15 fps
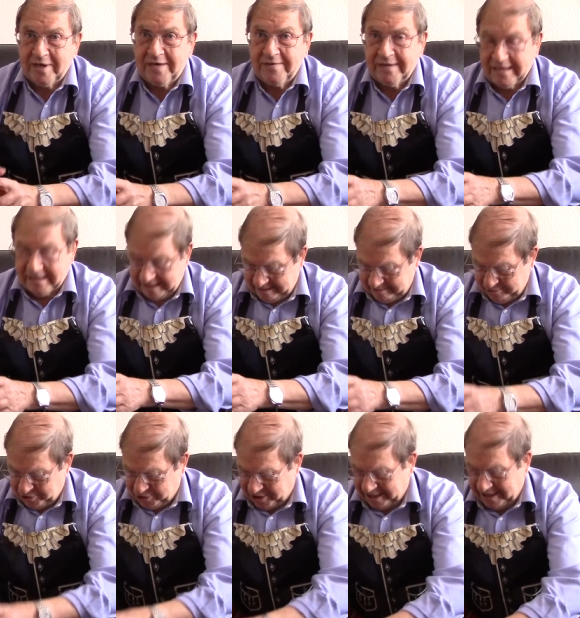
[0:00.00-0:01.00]
in the
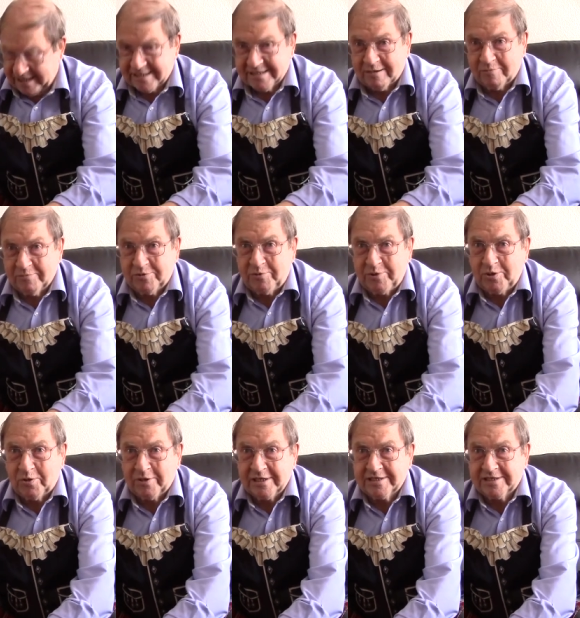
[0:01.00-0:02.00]
lounge here. So I'm doing it
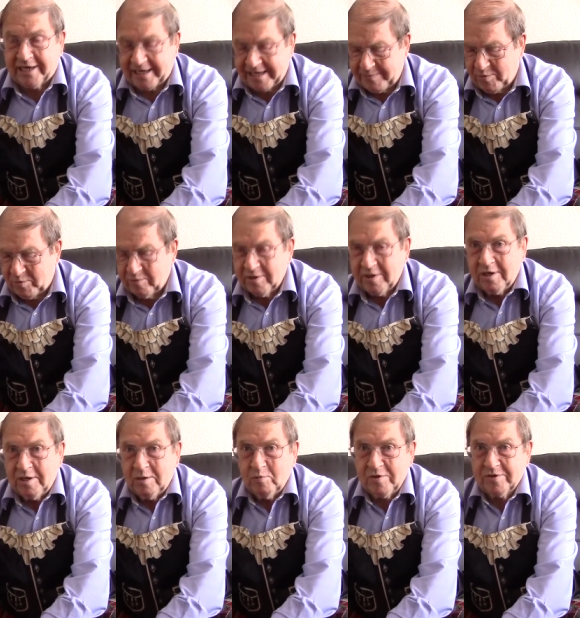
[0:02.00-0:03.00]
on a table
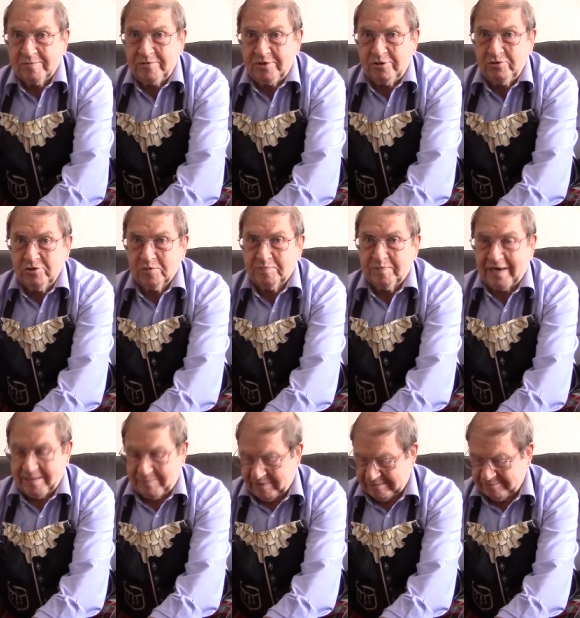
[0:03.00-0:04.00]
with some
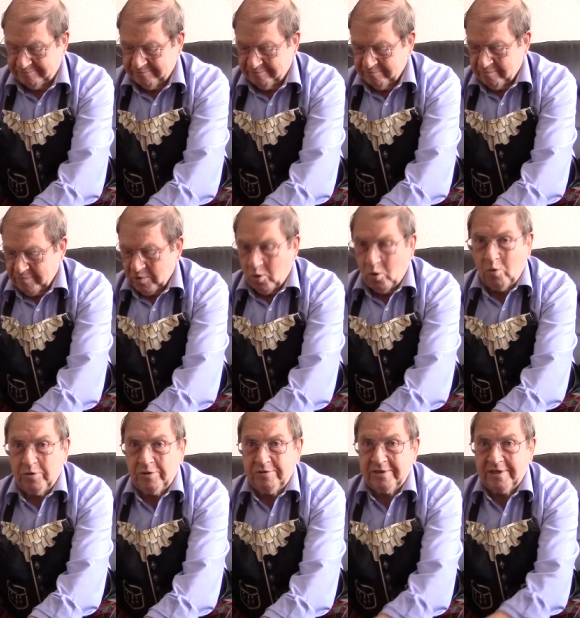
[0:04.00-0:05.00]
newspaper. All
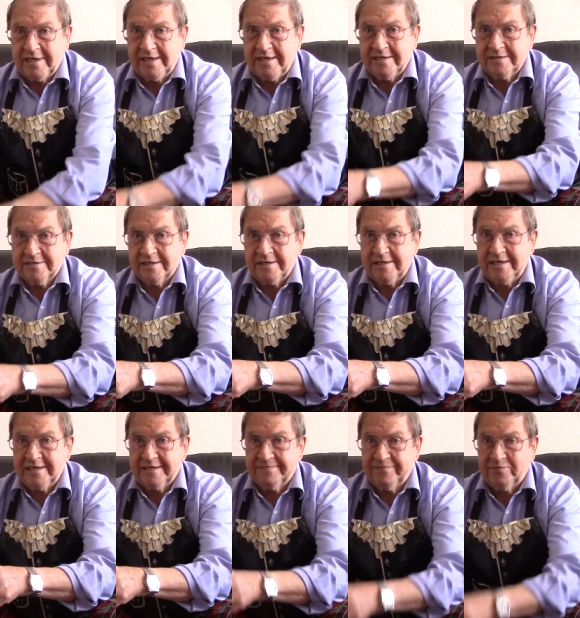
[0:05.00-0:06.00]
you need is the
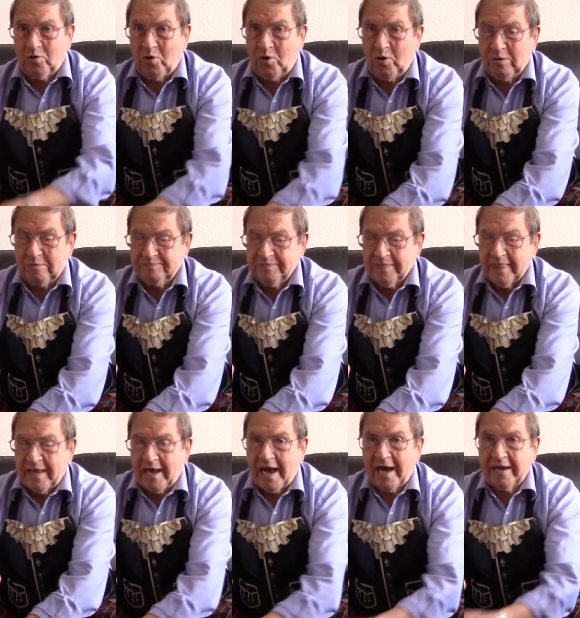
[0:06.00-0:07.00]
neats foot oil
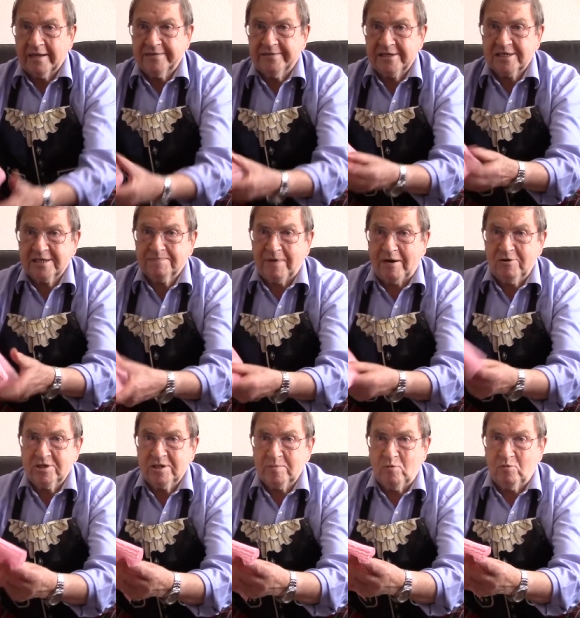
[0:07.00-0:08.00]
and a
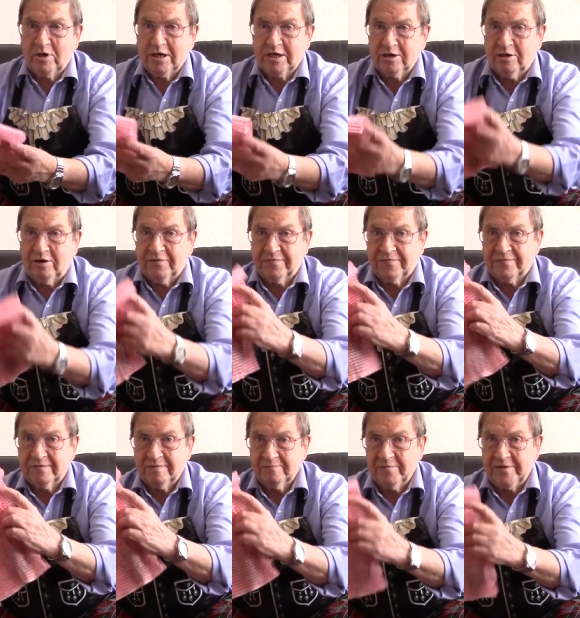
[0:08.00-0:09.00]
disposable
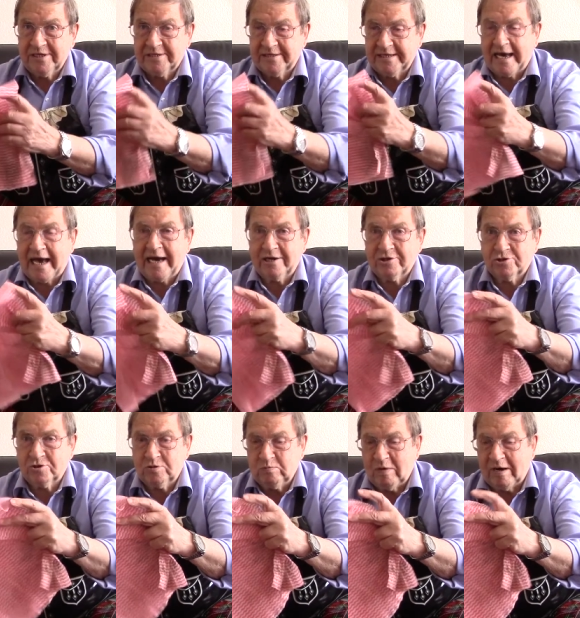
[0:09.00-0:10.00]
cloth. This is the
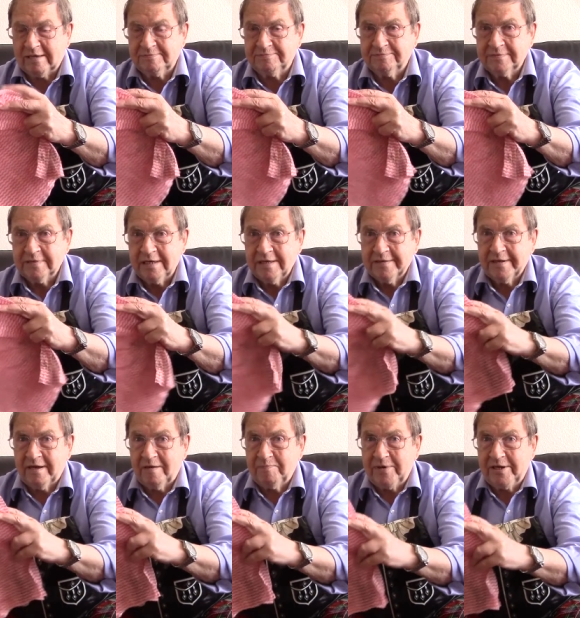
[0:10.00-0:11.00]
actual one that
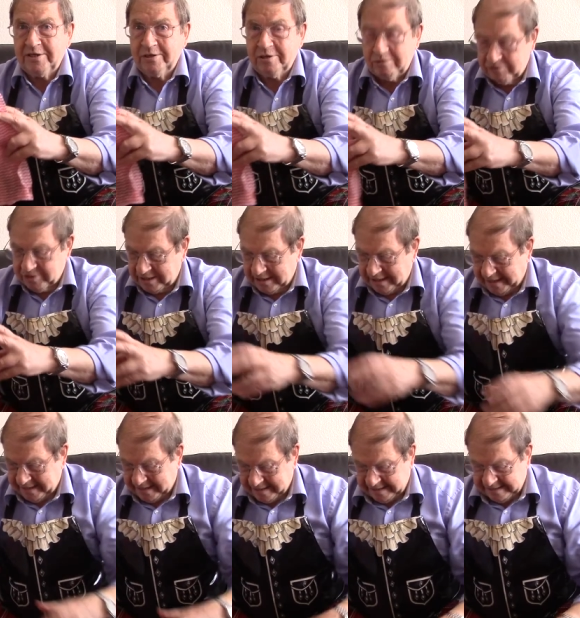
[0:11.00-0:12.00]
I've been using
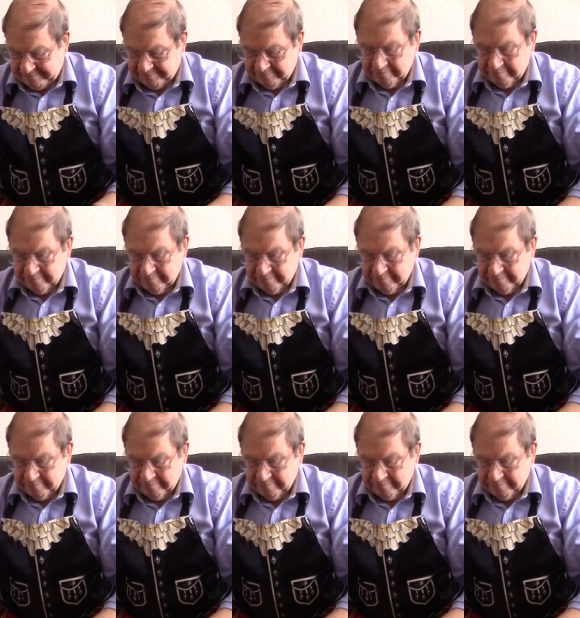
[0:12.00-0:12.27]
lately.